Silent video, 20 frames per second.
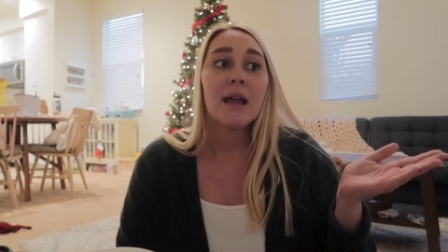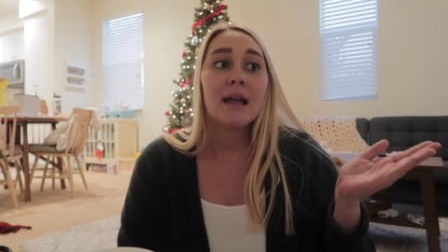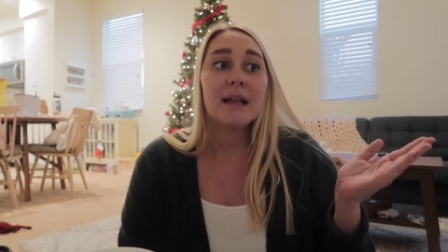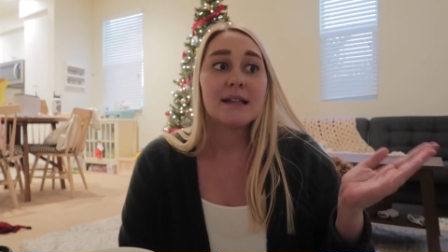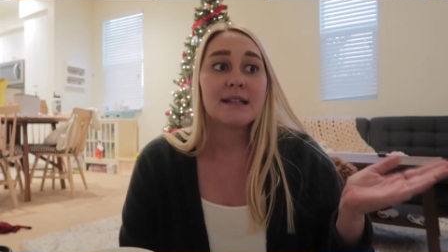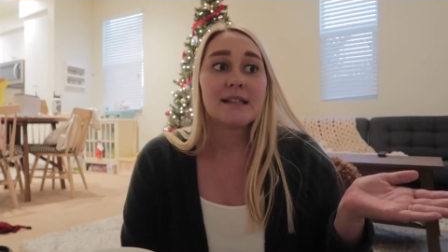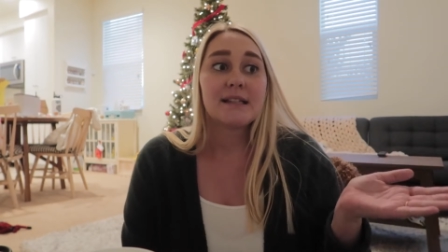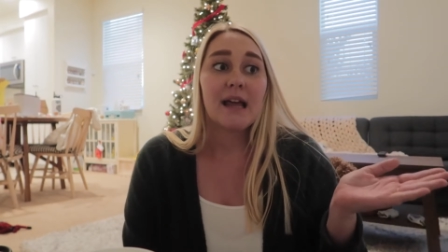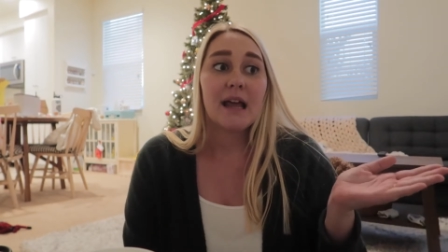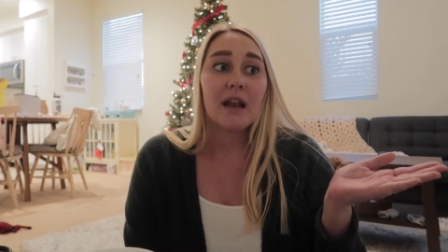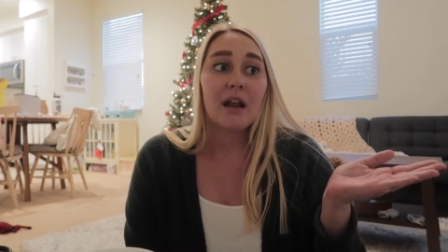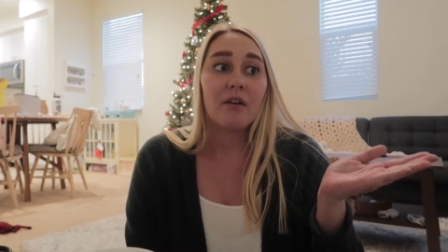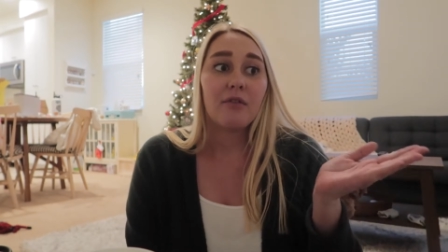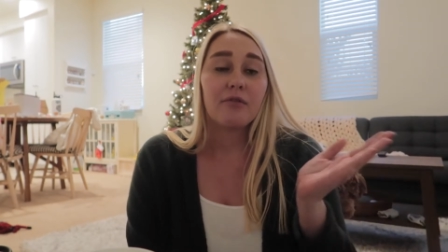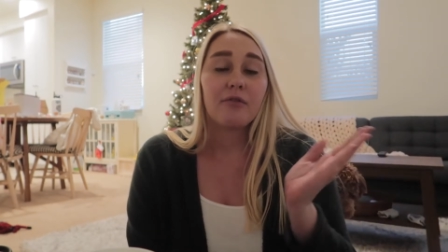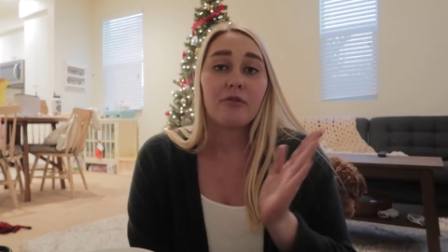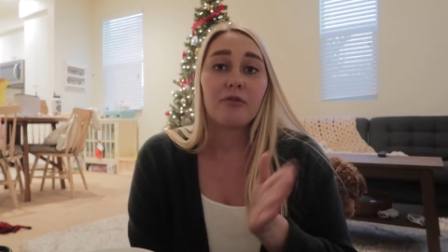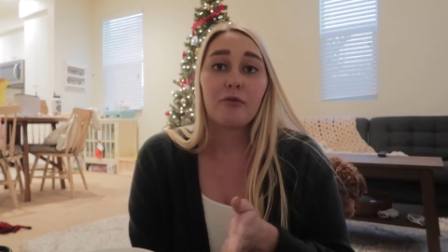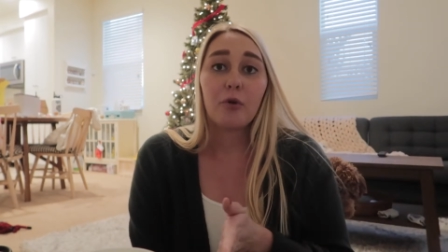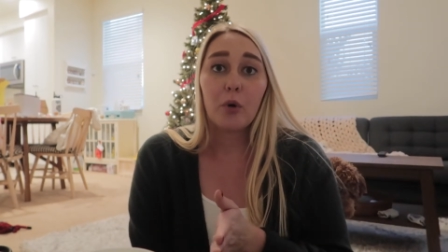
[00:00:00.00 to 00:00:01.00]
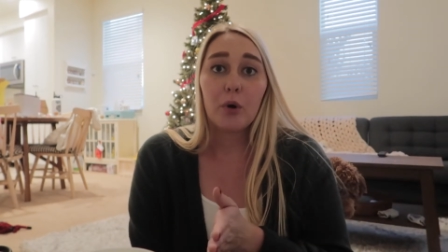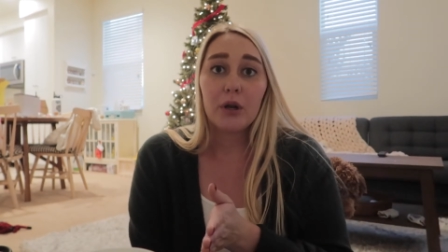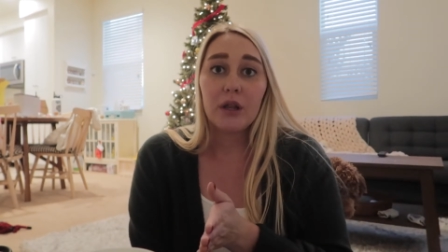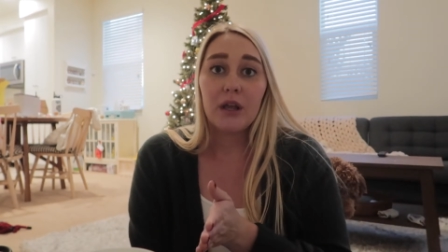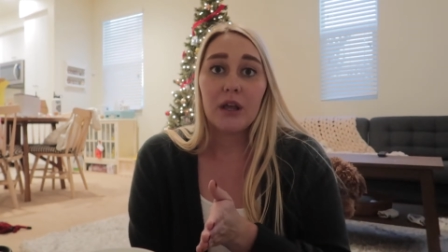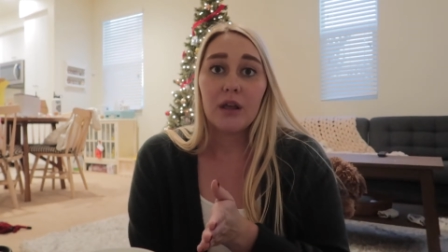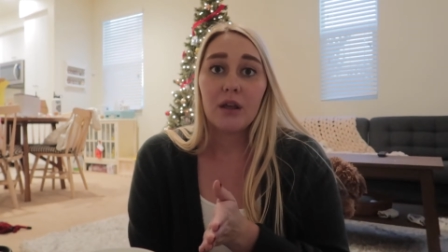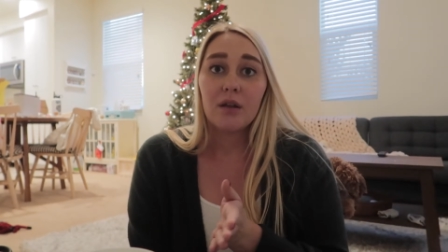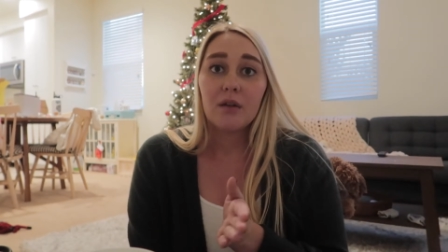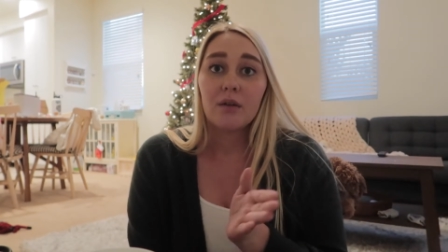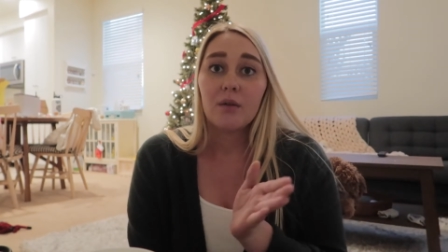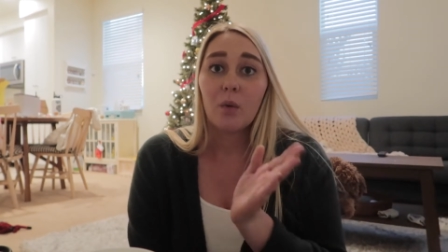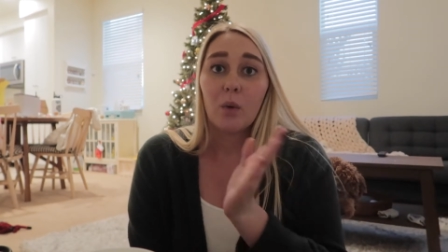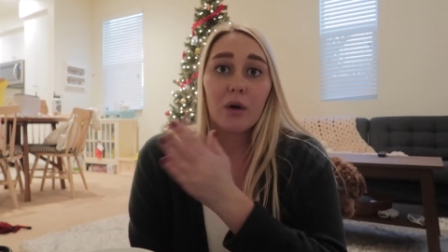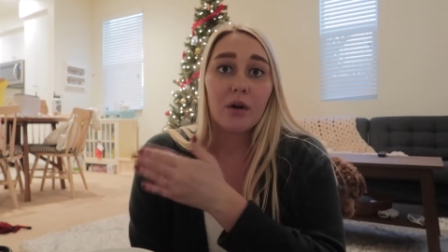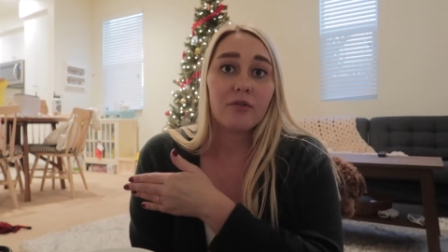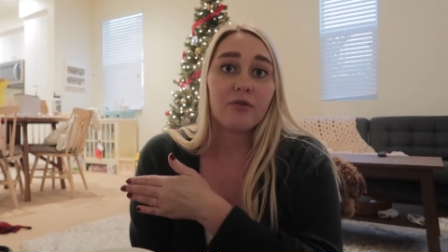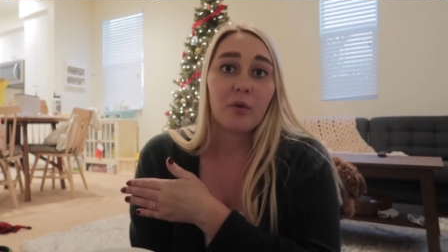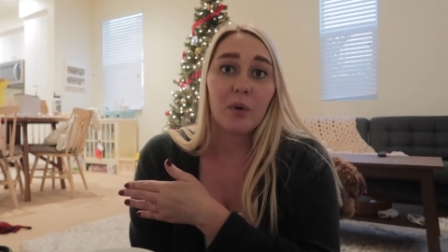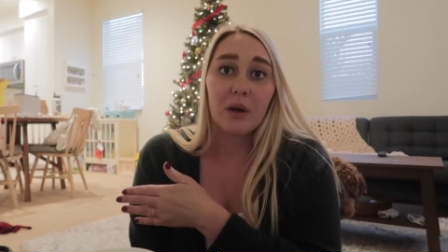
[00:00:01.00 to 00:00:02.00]
instead of 40
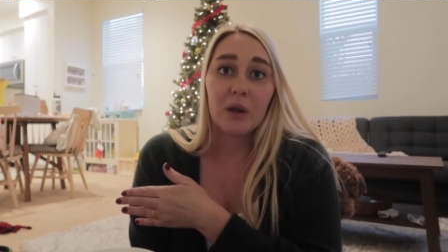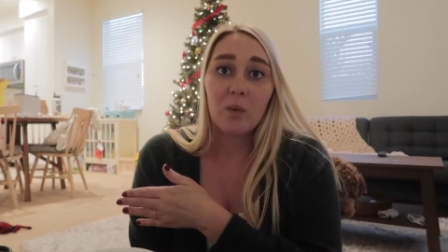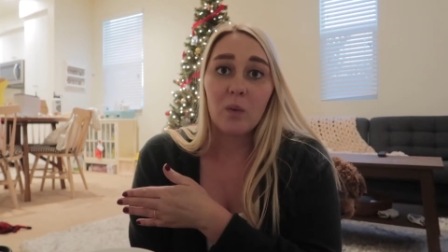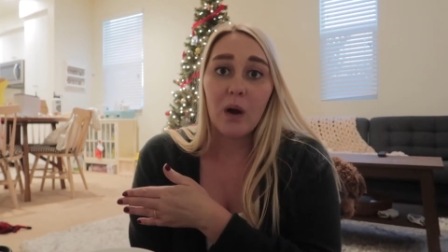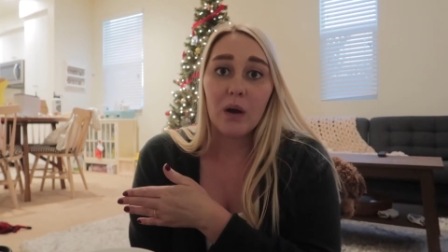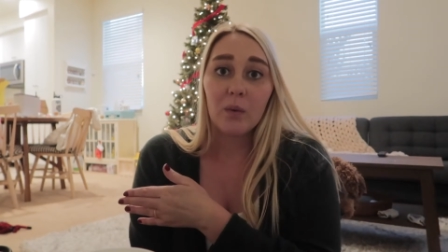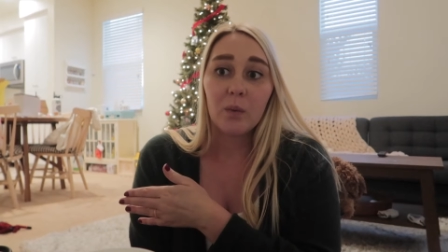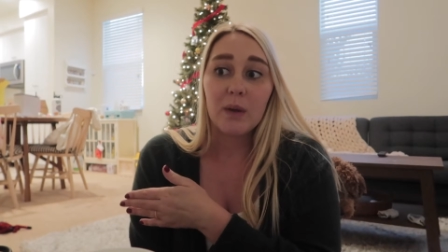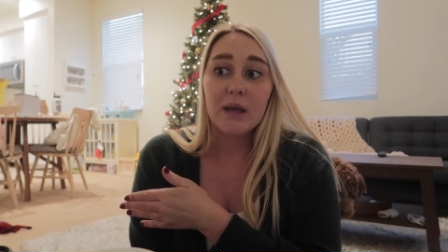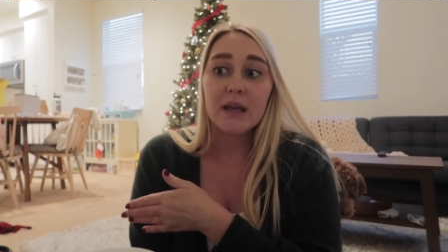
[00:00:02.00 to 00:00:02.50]
or 41